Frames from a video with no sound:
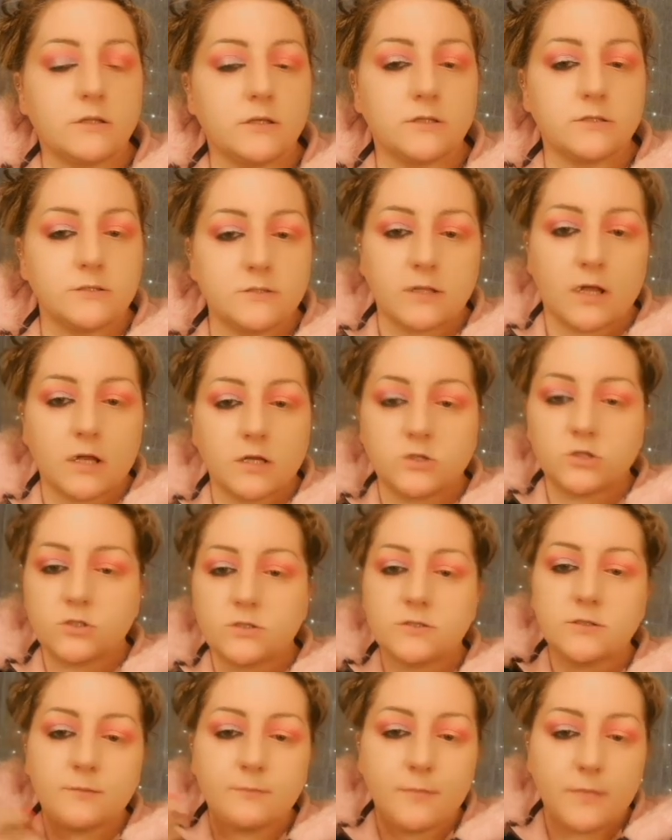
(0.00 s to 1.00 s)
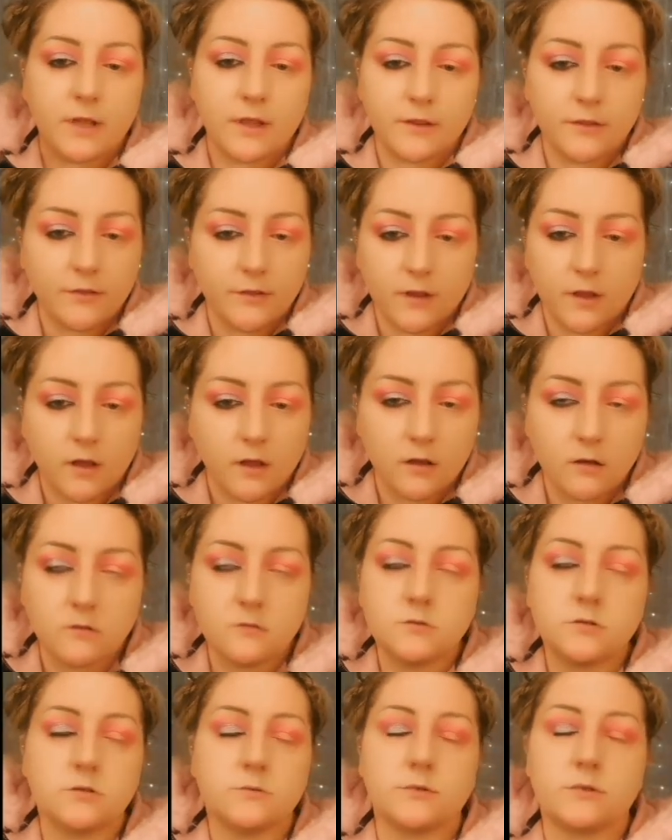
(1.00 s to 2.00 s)
it's not just a me thing.
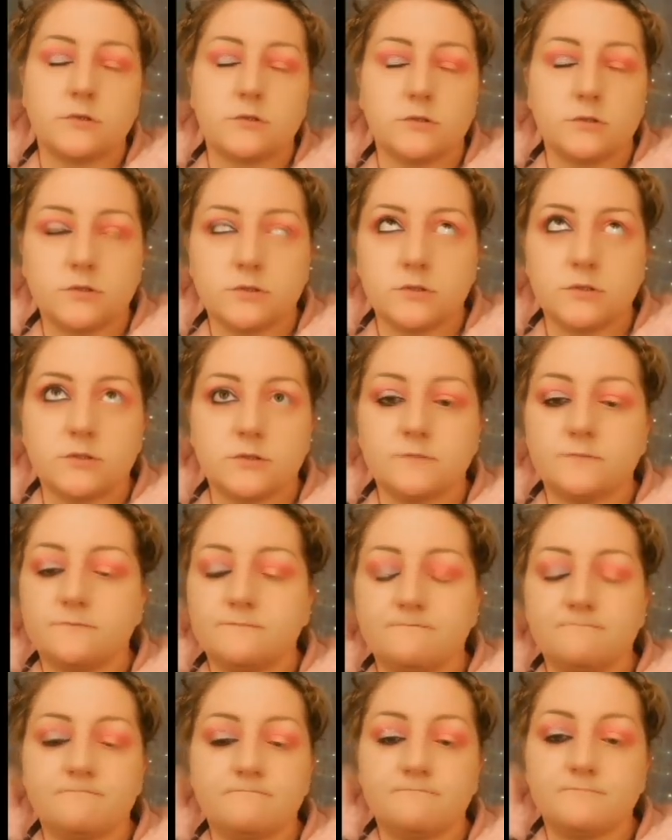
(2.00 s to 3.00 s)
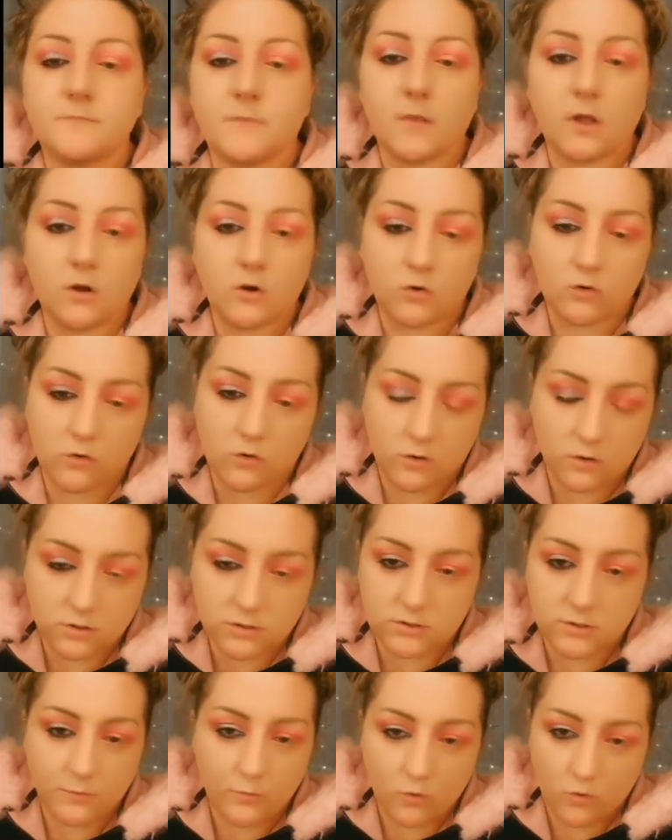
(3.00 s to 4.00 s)
I mean, it's across
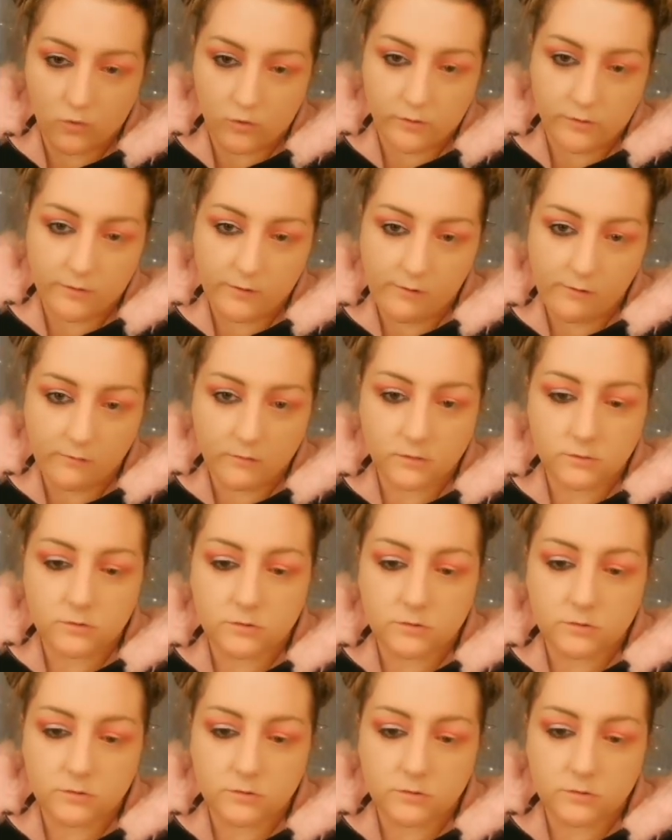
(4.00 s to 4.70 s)
the board.